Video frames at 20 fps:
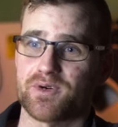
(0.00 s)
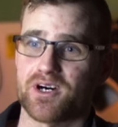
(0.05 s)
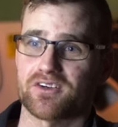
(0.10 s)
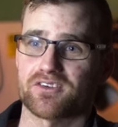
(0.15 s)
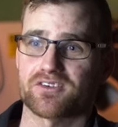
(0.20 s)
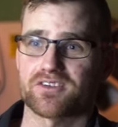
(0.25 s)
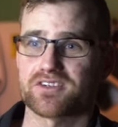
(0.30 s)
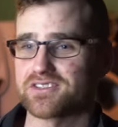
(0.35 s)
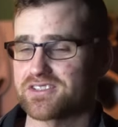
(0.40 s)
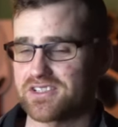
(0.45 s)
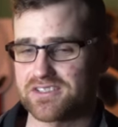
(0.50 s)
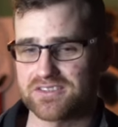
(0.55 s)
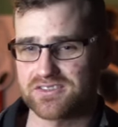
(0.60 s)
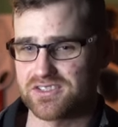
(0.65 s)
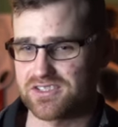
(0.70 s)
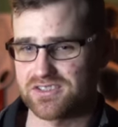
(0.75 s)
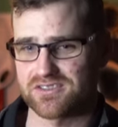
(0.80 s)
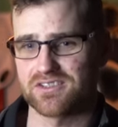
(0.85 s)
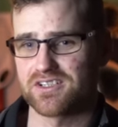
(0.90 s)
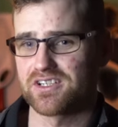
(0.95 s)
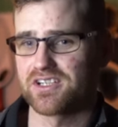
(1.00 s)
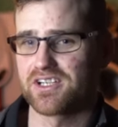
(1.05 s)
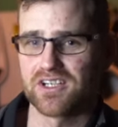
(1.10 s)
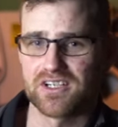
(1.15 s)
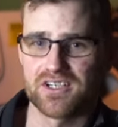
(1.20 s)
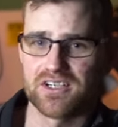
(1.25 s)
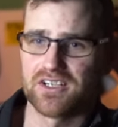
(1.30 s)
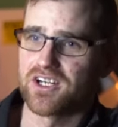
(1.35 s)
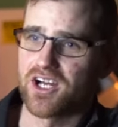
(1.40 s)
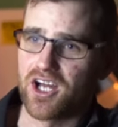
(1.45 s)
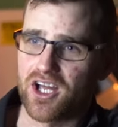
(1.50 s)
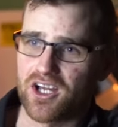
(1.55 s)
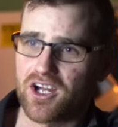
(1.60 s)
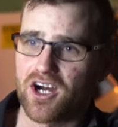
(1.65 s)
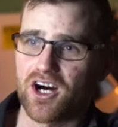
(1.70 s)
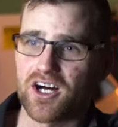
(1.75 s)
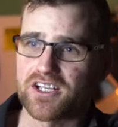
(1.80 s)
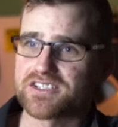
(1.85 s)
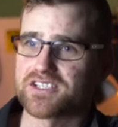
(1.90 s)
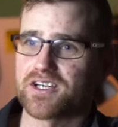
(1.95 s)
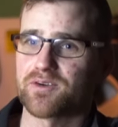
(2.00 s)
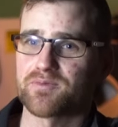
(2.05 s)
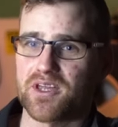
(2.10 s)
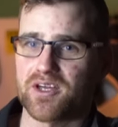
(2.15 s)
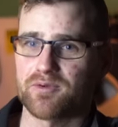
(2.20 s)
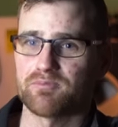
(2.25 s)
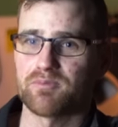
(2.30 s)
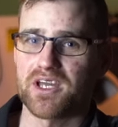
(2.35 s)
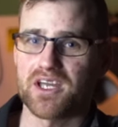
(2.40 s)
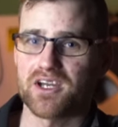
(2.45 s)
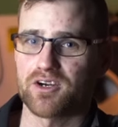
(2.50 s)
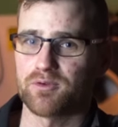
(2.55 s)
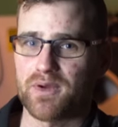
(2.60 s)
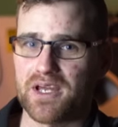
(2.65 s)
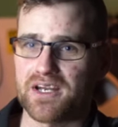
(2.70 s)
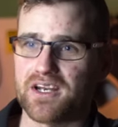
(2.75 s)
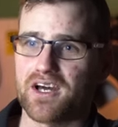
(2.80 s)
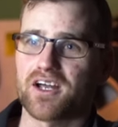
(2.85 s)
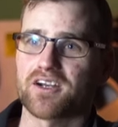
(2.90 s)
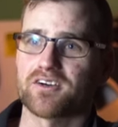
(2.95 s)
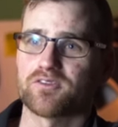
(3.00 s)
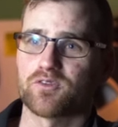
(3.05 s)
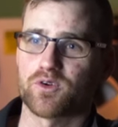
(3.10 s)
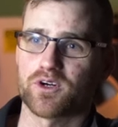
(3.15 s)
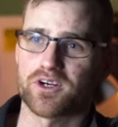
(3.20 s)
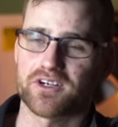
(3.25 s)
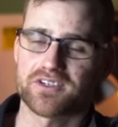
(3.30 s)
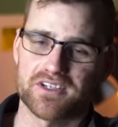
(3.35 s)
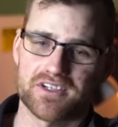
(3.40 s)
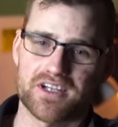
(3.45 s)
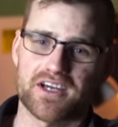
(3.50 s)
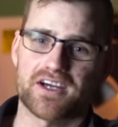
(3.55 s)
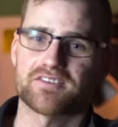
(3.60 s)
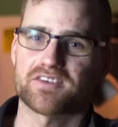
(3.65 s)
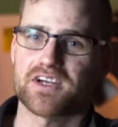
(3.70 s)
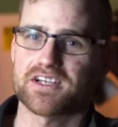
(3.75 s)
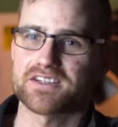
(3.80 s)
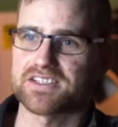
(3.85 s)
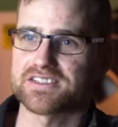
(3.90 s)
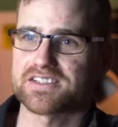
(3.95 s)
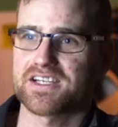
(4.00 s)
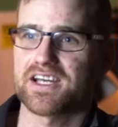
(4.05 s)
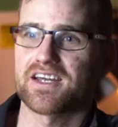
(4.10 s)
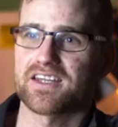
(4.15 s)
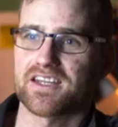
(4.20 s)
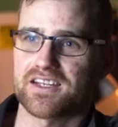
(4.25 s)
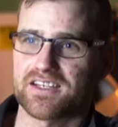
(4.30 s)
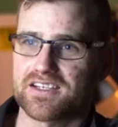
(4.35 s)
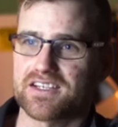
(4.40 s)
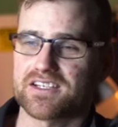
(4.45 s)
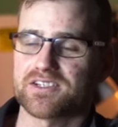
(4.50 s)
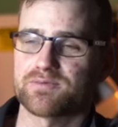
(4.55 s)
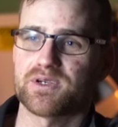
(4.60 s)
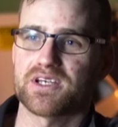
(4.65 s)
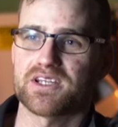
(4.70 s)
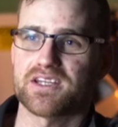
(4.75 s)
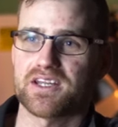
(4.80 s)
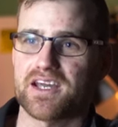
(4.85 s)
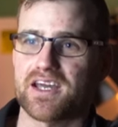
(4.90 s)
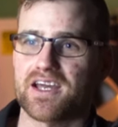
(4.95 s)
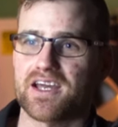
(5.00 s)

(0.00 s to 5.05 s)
model because it's just a concept that may or may not have worked. And now I've got this guy that kicked me in the